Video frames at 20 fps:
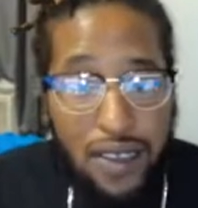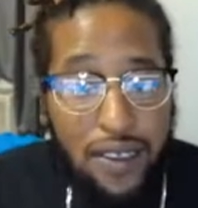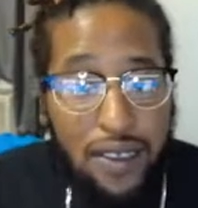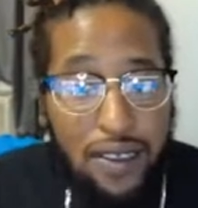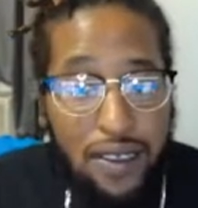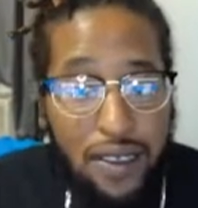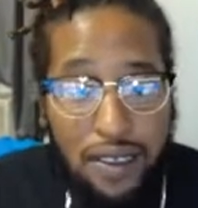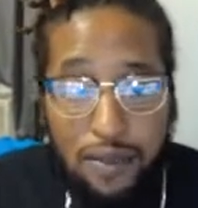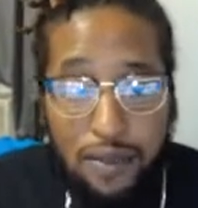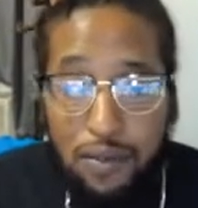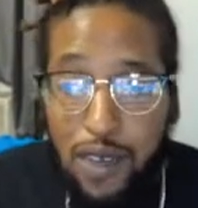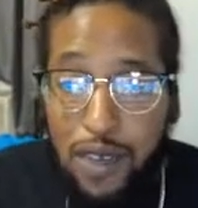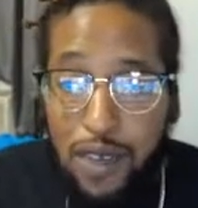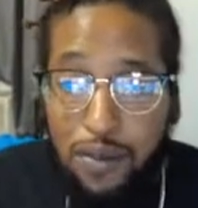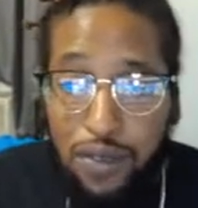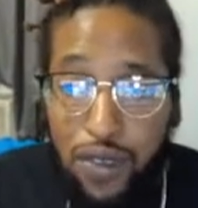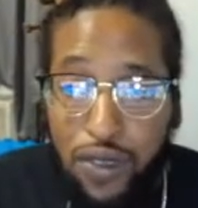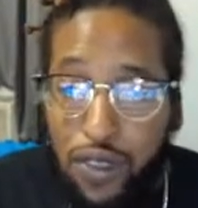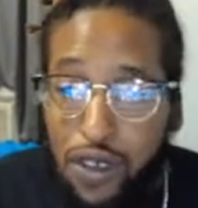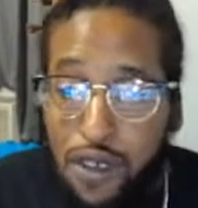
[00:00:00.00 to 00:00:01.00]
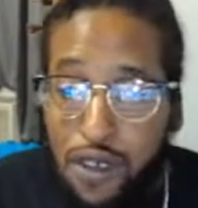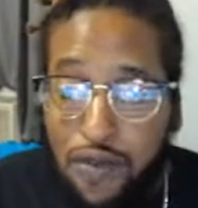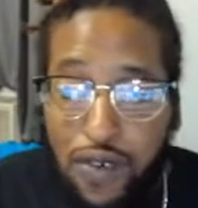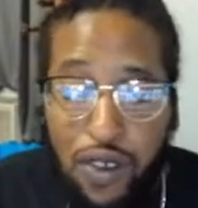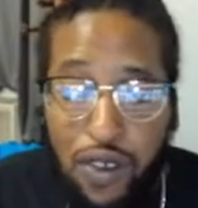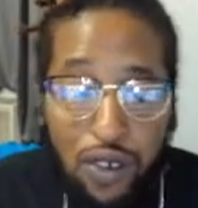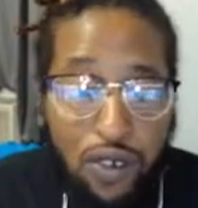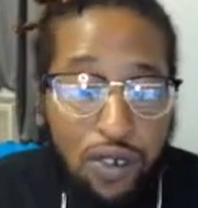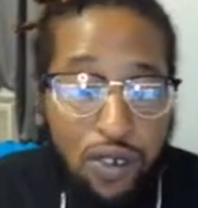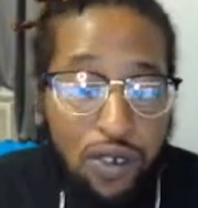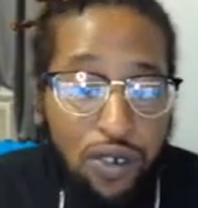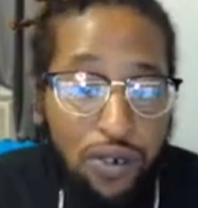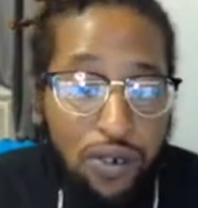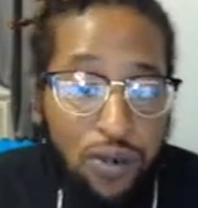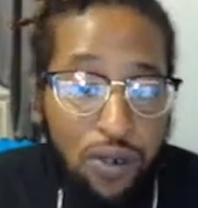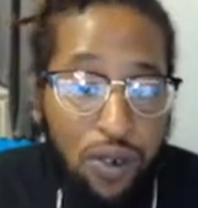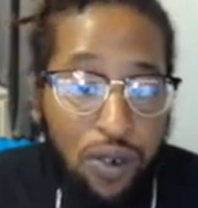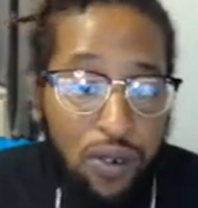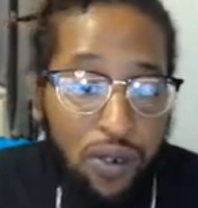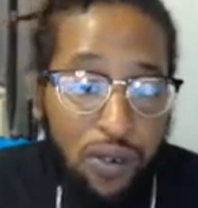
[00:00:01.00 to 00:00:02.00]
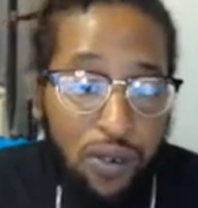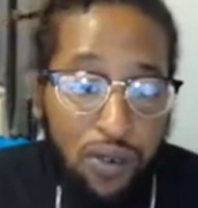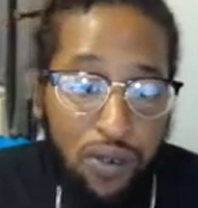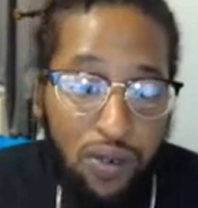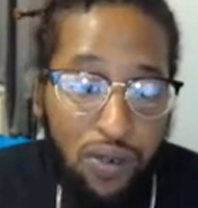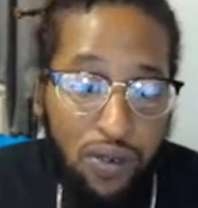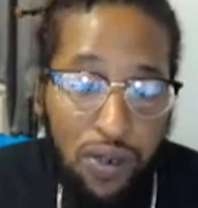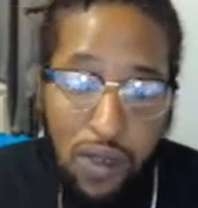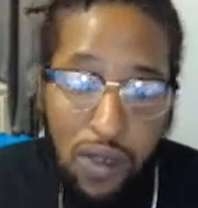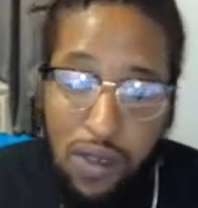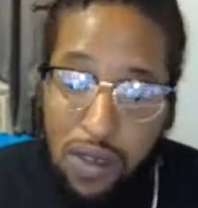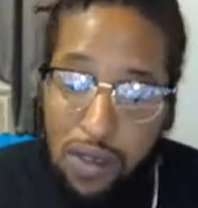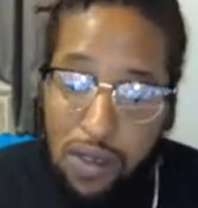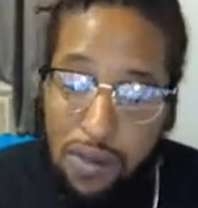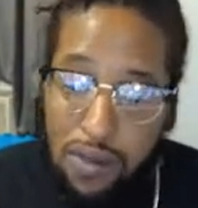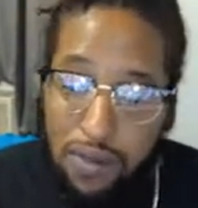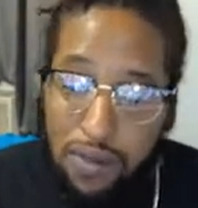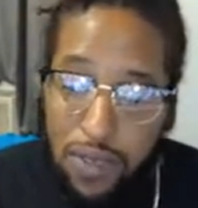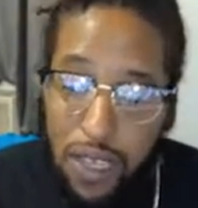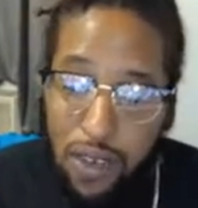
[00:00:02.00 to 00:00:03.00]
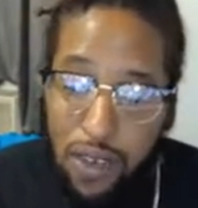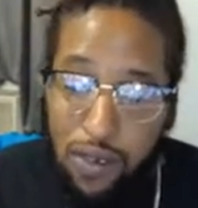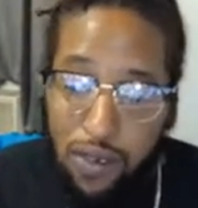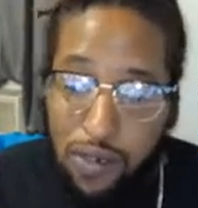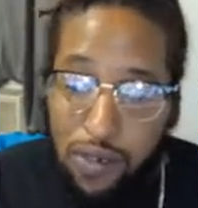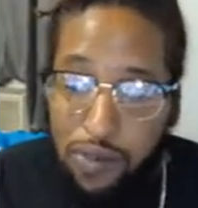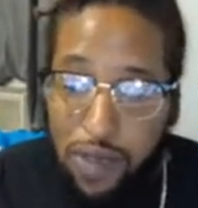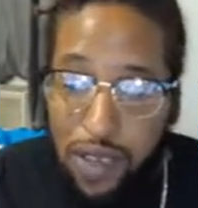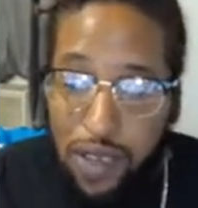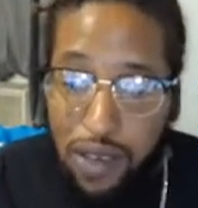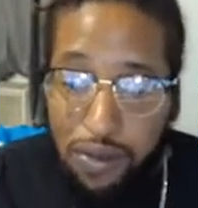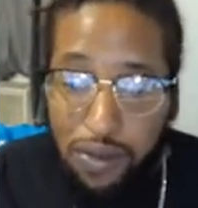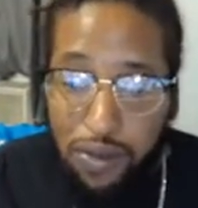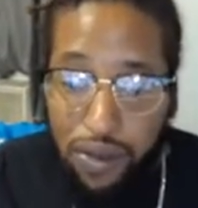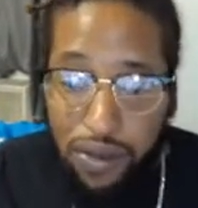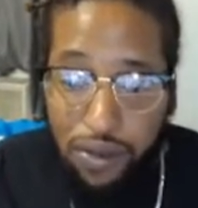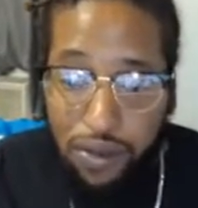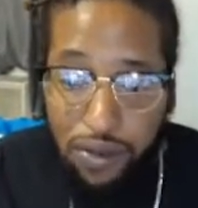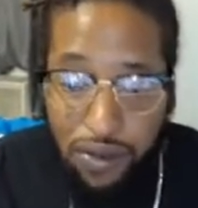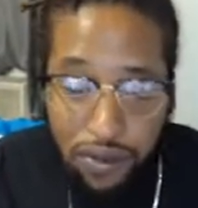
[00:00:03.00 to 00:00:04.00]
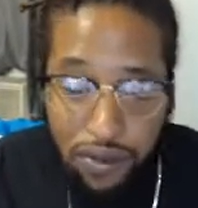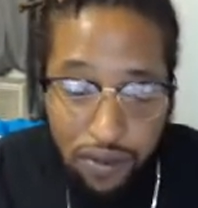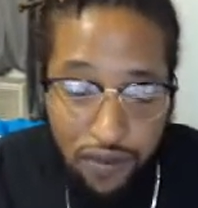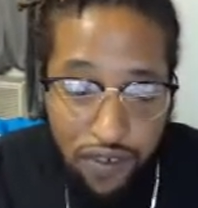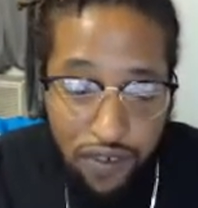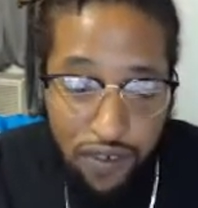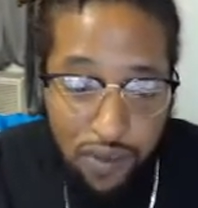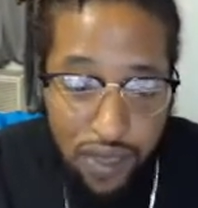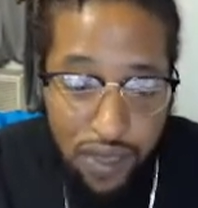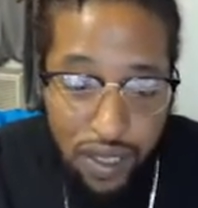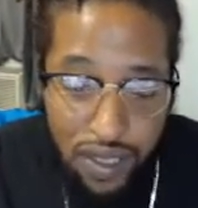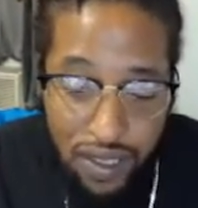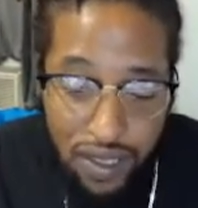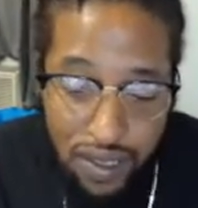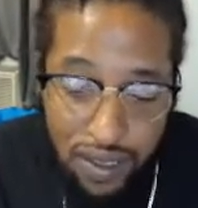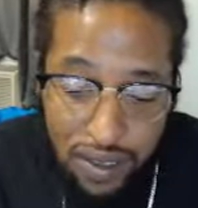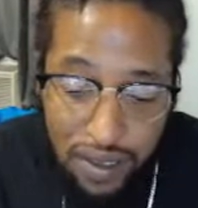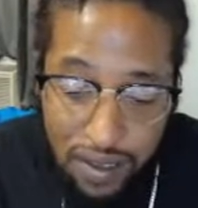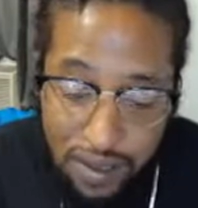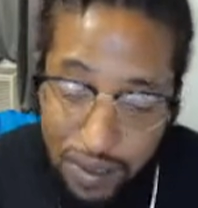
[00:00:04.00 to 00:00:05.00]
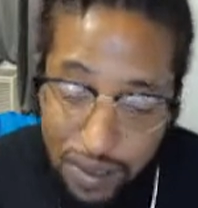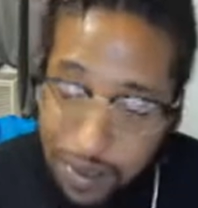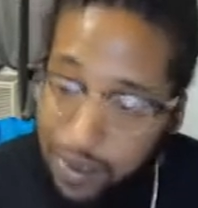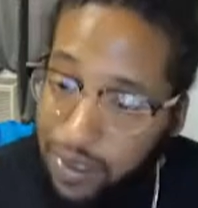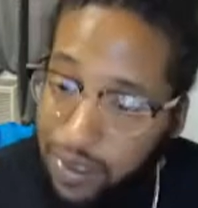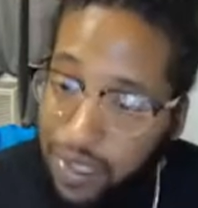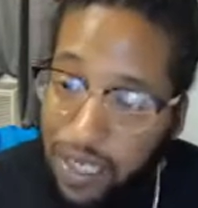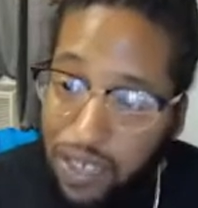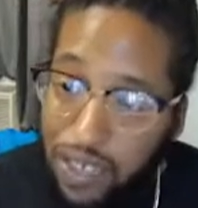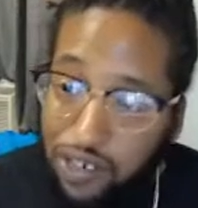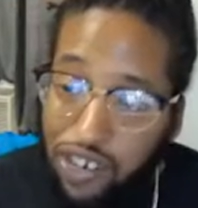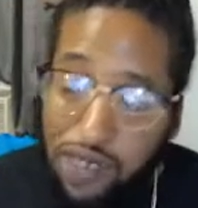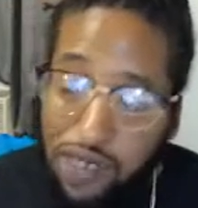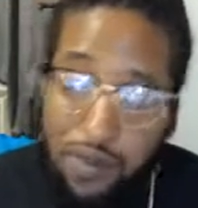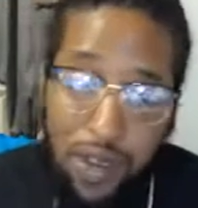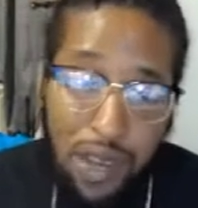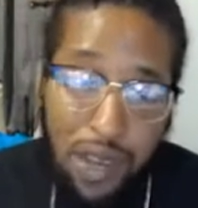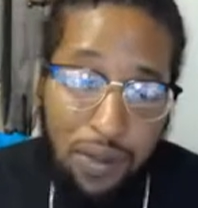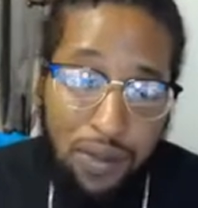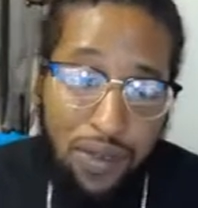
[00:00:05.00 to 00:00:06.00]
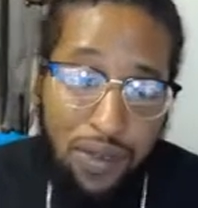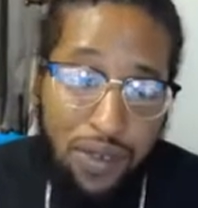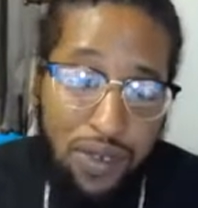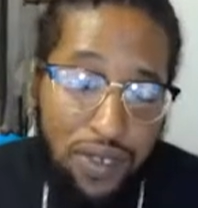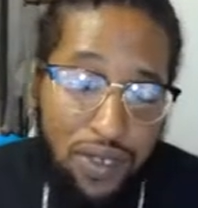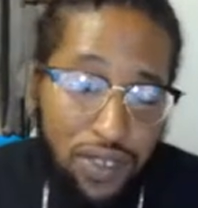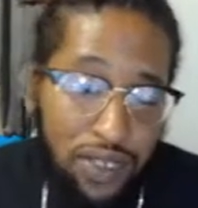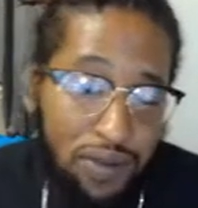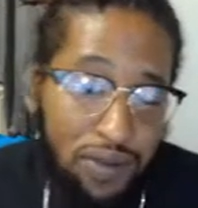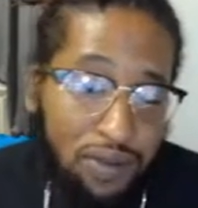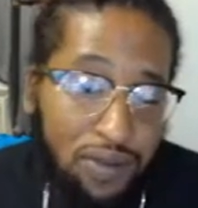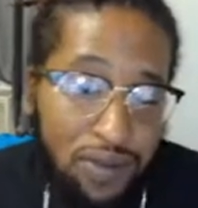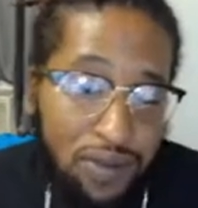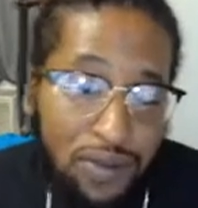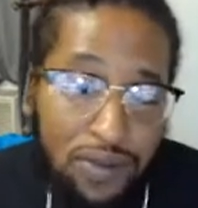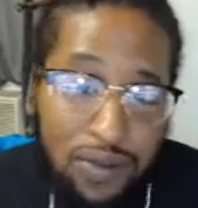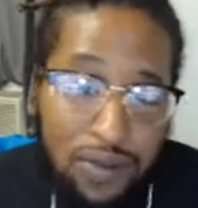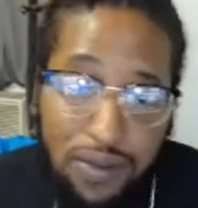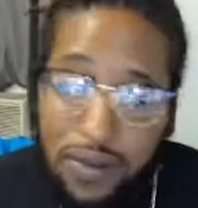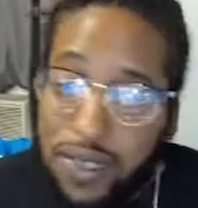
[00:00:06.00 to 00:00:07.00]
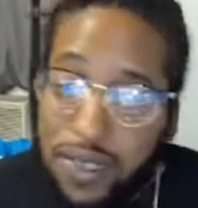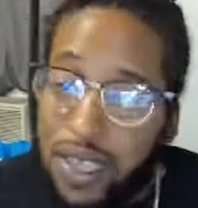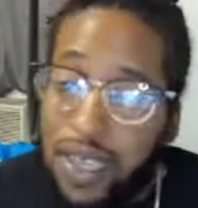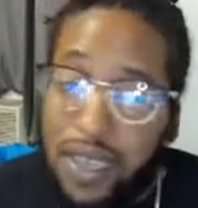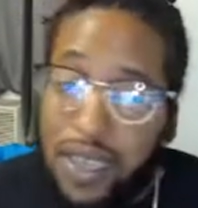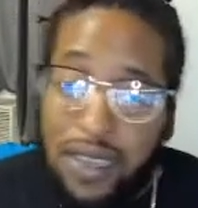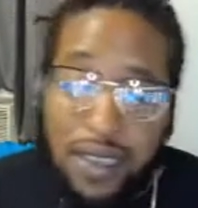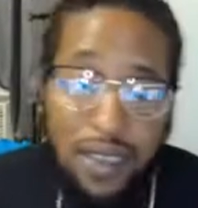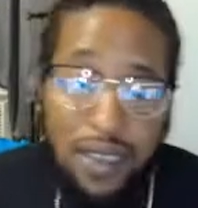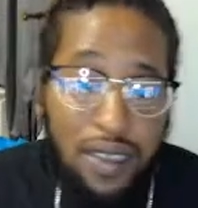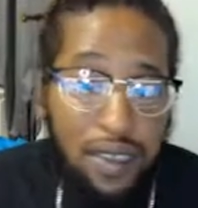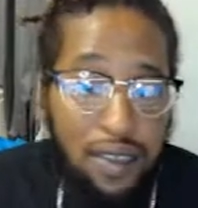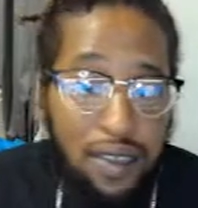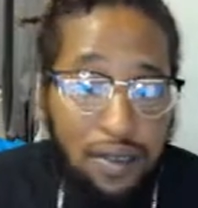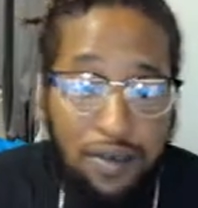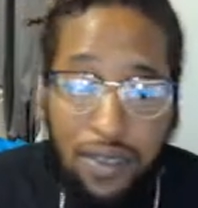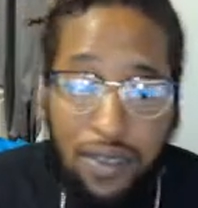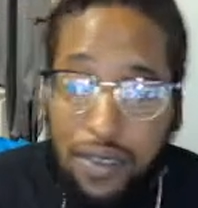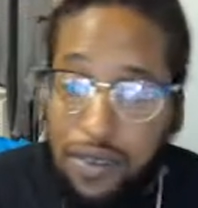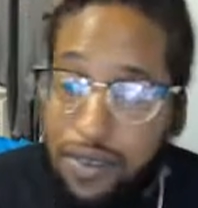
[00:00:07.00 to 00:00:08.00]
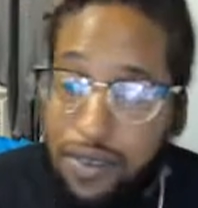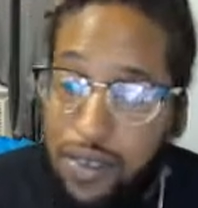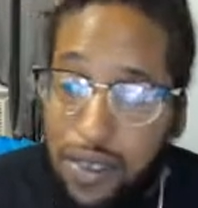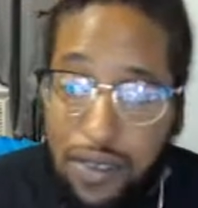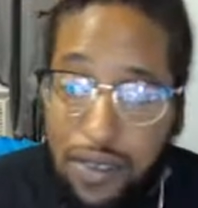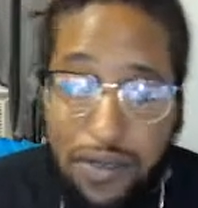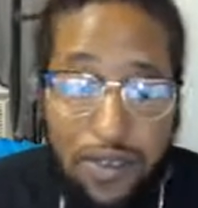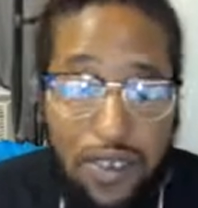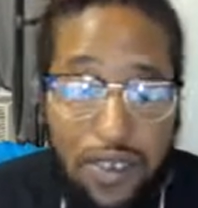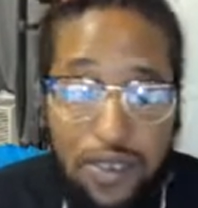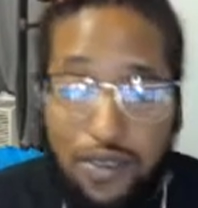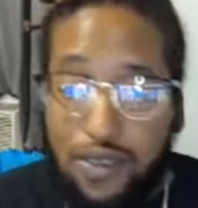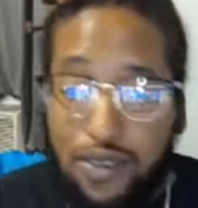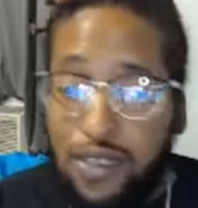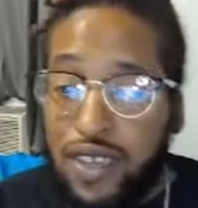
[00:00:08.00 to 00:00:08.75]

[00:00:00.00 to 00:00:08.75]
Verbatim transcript: He might pull off a old old um like old man Buu. You feel me? Like Grandpa Buu or something. Hey, that you don't know